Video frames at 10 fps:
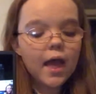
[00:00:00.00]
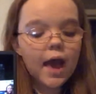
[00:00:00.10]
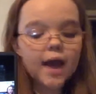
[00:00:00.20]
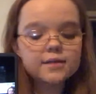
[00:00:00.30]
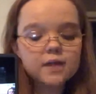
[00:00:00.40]

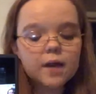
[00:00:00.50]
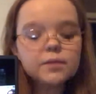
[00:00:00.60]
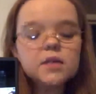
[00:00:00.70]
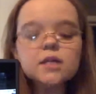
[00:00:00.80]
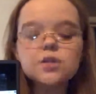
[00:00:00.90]
As time
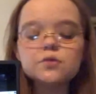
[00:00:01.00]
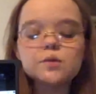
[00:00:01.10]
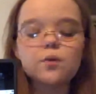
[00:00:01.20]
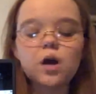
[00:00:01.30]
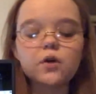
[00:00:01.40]
continues to
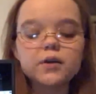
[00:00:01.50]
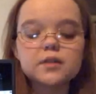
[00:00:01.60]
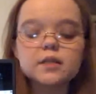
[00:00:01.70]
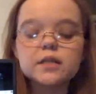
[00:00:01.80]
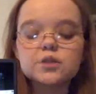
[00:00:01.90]
progress,
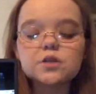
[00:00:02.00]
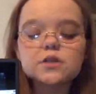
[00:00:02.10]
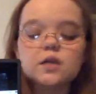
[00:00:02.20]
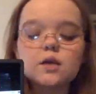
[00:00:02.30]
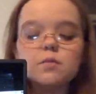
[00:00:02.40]
the
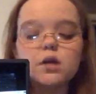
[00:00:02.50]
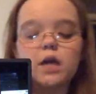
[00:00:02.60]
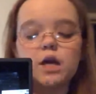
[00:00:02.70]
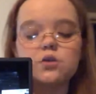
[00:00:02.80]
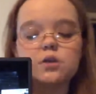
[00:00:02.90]
additions to
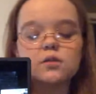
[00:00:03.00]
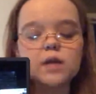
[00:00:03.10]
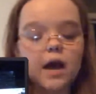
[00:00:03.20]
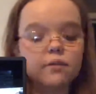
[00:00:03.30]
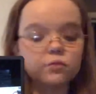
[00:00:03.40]
communications
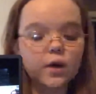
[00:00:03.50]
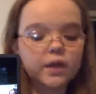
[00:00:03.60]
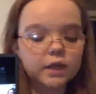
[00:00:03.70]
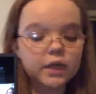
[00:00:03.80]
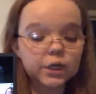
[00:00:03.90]
have
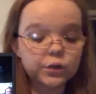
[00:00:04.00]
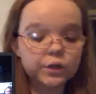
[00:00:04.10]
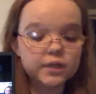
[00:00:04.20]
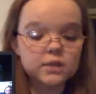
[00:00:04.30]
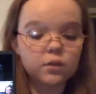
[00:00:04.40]
greatly
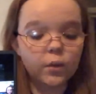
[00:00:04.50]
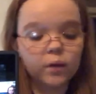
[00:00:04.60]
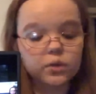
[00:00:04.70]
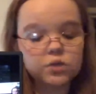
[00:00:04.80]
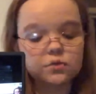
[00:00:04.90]
increased the way
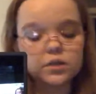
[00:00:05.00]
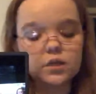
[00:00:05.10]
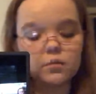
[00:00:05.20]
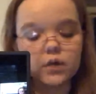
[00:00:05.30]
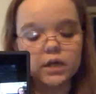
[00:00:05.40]
we choose to
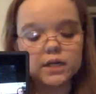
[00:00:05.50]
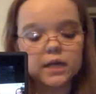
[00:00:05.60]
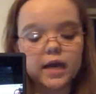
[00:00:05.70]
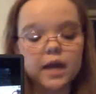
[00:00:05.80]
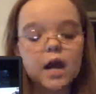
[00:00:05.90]
communicate
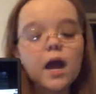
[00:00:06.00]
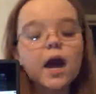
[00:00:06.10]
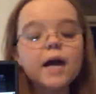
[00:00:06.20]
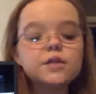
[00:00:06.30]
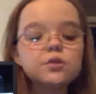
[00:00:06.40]
today.
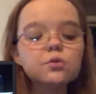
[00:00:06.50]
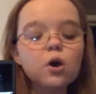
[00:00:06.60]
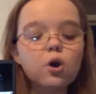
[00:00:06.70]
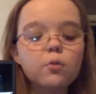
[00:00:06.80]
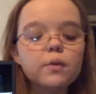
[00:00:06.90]
I do
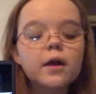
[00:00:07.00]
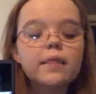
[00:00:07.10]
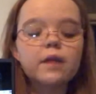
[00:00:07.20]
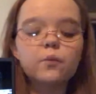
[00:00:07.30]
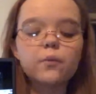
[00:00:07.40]
hope
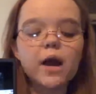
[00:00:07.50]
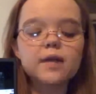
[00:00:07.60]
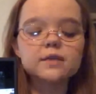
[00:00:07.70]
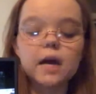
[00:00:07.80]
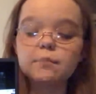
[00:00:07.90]
that
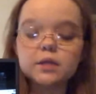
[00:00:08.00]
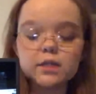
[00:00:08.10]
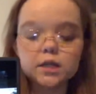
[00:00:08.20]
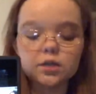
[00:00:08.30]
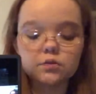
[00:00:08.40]
as time
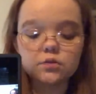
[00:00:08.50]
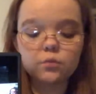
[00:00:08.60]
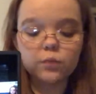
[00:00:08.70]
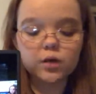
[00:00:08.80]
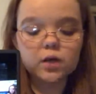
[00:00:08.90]
continues,
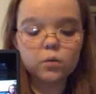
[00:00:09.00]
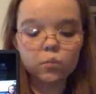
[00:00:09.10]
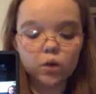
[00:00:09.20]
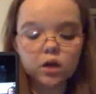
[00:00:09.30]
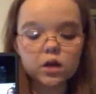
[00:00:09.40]
we
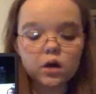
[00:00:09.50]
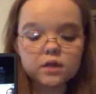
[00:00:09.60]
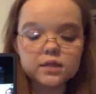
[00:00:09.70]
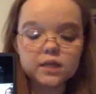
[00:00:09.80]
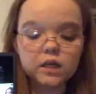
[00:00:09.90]
work
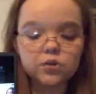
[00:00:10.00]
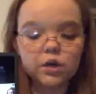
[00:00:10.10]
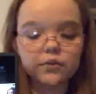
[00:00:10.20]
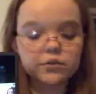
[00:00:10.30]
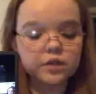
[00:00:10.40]
on seeing each
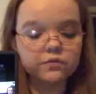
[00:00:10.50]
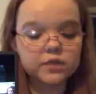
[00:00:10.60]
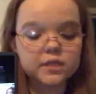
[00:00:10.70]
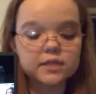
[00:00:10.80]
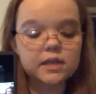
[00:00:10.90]
other's
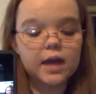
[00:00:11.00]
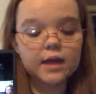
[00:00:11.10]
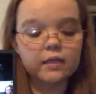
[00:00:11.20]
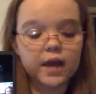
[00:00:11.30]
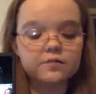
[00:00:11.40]
differences
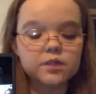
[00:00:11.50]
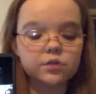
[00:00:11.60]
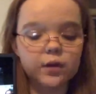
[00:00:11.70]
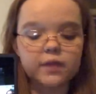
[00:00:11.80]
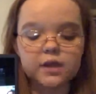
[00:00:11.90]
and lives as
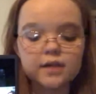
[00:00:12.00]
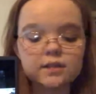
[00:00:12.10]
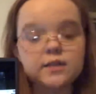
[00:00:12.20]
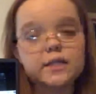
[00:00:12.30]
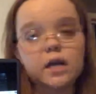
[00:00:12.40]
great things
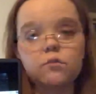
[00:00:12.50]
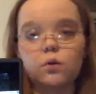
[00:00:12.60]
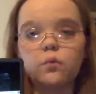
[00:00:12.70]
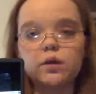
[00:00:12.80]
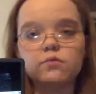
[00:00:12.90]
instead of
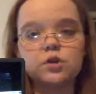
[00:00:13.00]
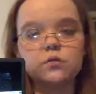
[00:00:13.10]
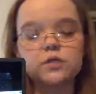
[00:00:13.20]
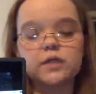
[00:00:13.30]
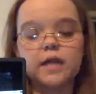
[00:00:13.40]
what we have
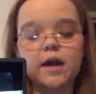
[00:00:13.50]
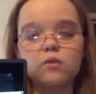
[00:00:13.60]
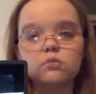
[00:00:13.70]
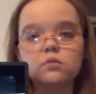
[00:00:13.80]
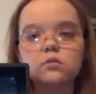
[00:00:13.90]
chosen now.